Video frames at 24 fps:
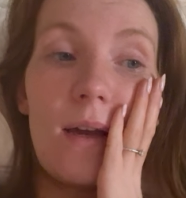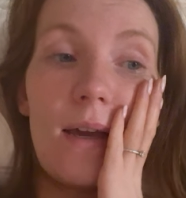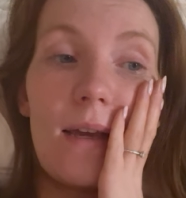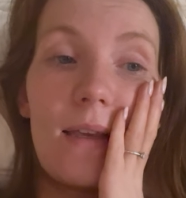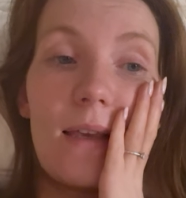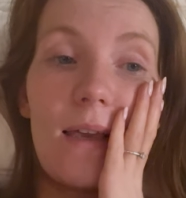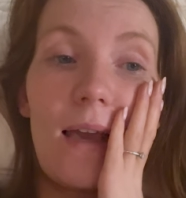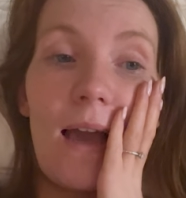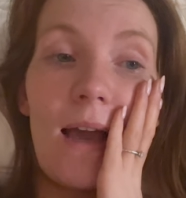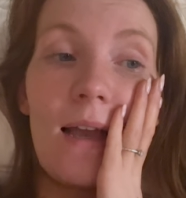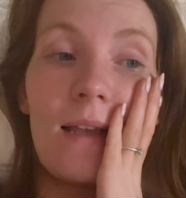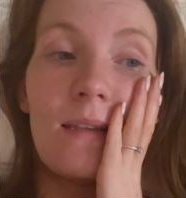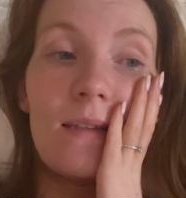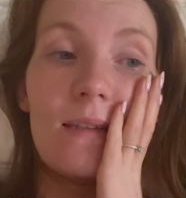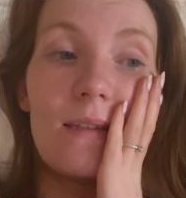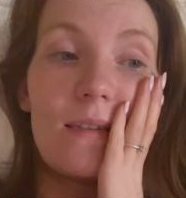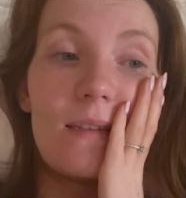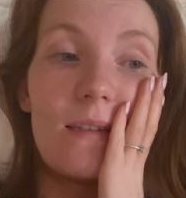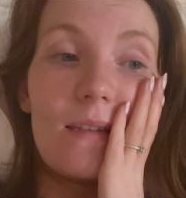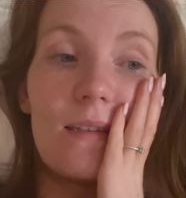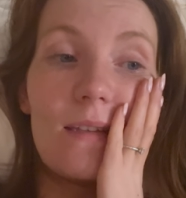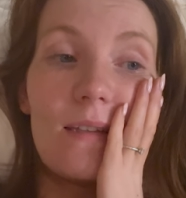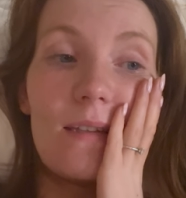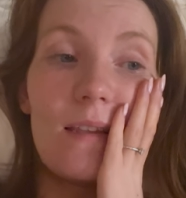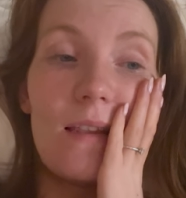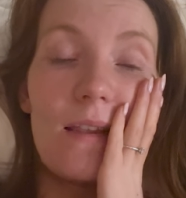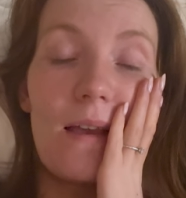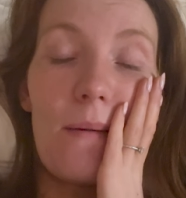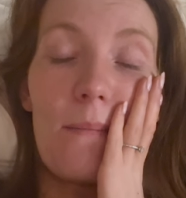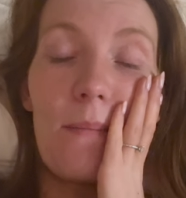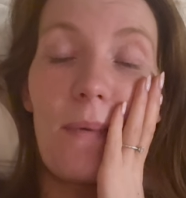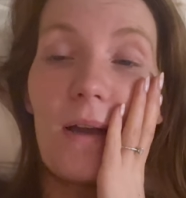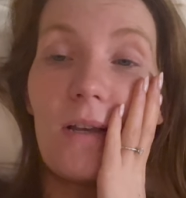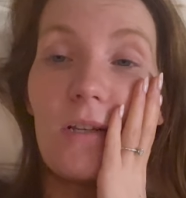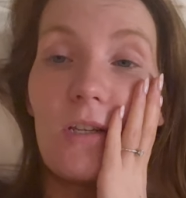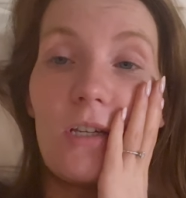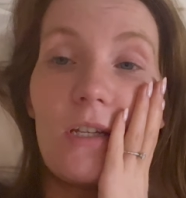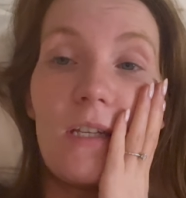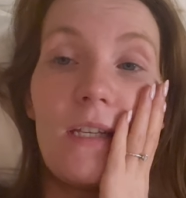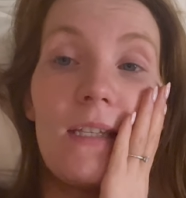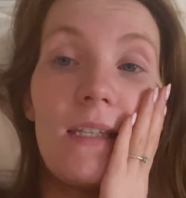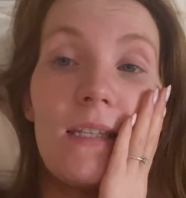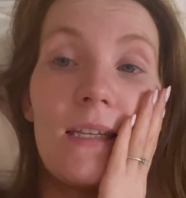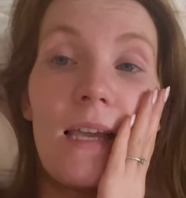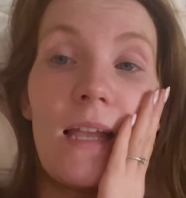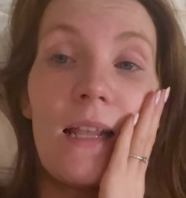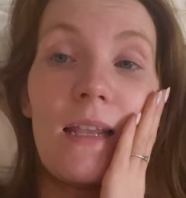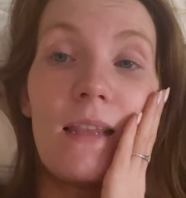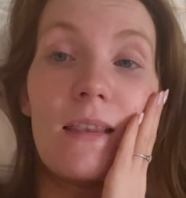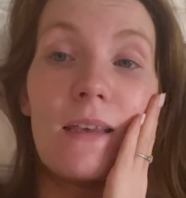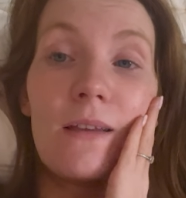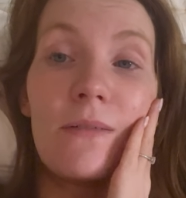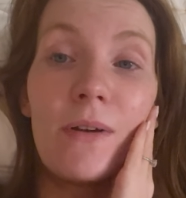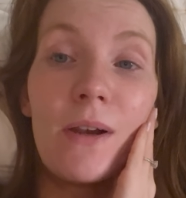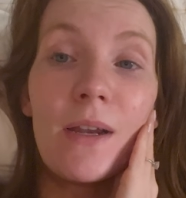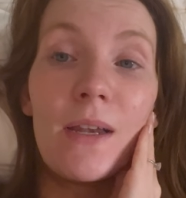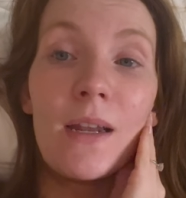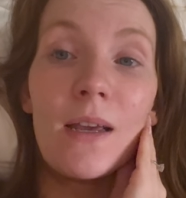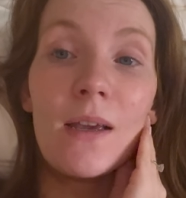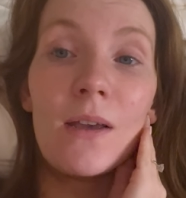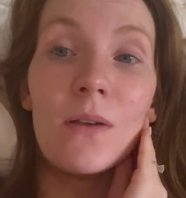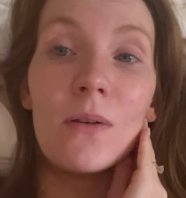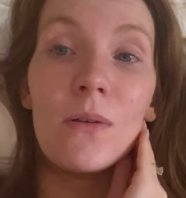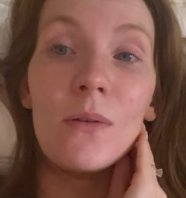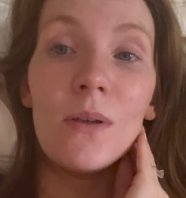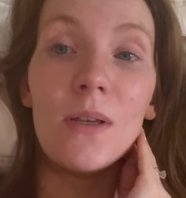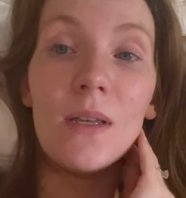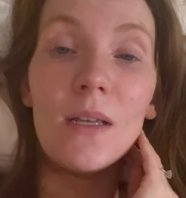I can't imagine eating anything right now.